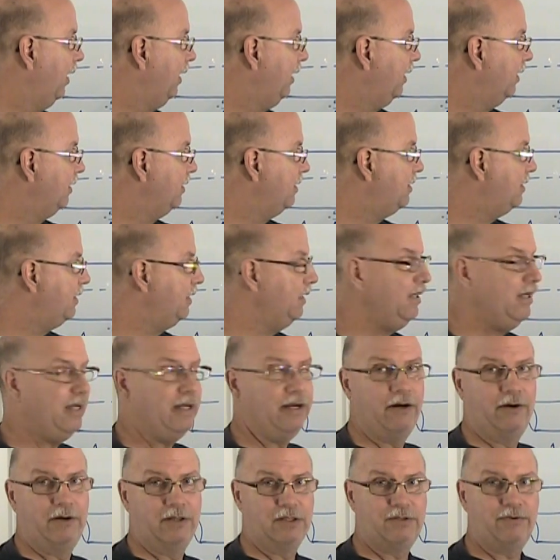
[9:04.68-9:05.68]
I can see
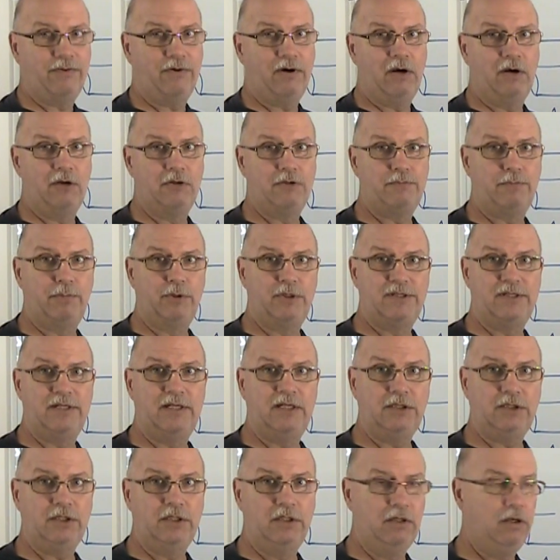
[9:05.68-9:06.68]
here as far as
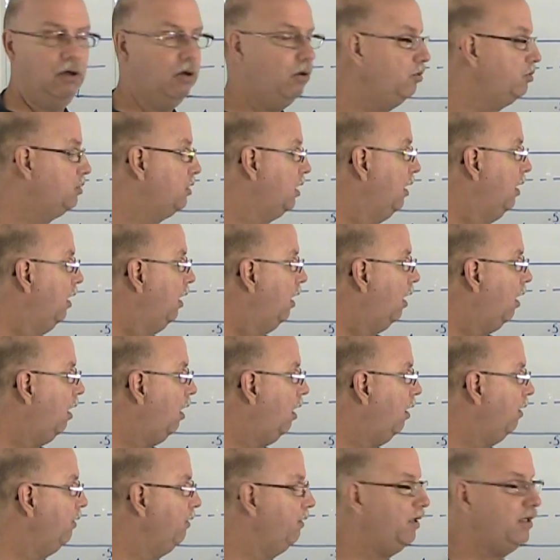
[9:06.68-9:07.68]
precision goes
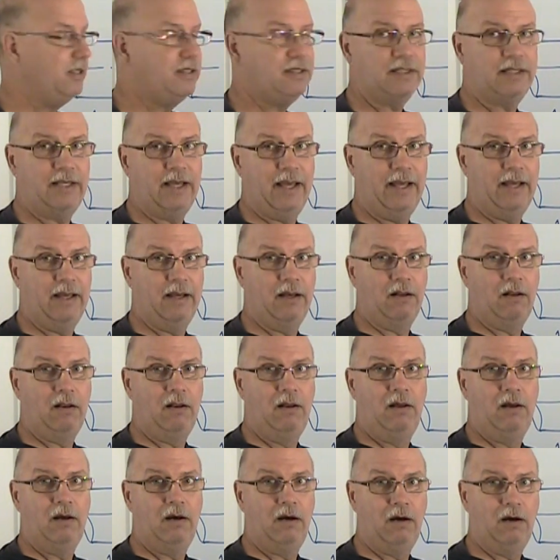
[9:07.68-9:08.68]
on the
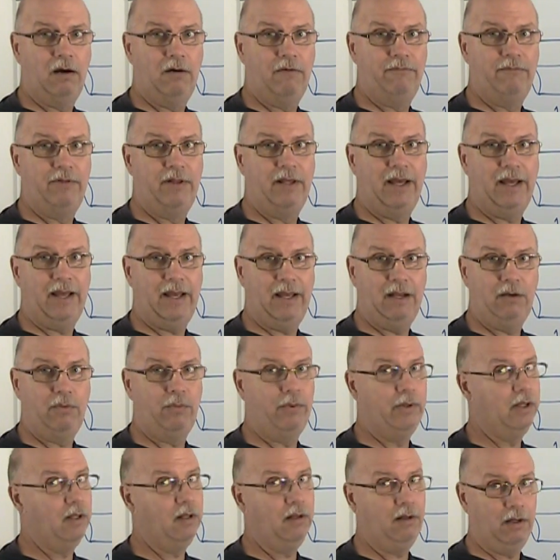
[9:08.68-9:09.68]
scale of the hand
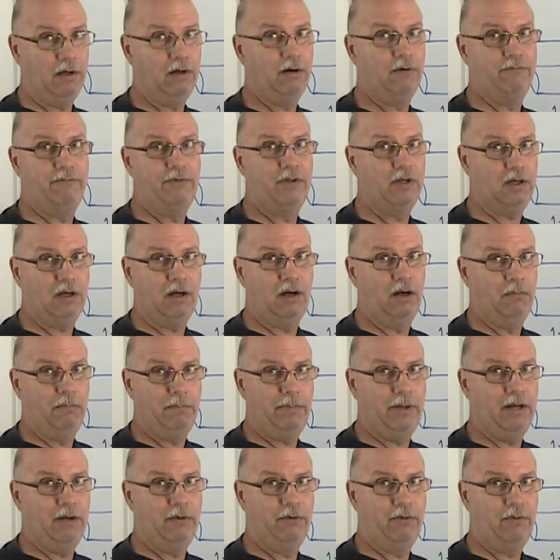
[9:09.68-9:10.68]
wheel of the
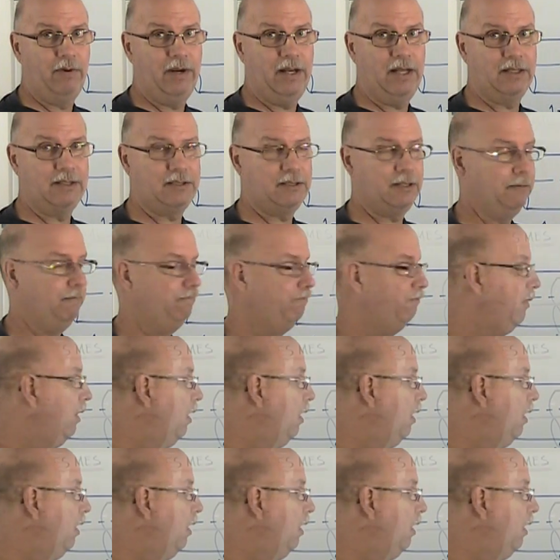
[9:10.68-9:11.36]
compound rest.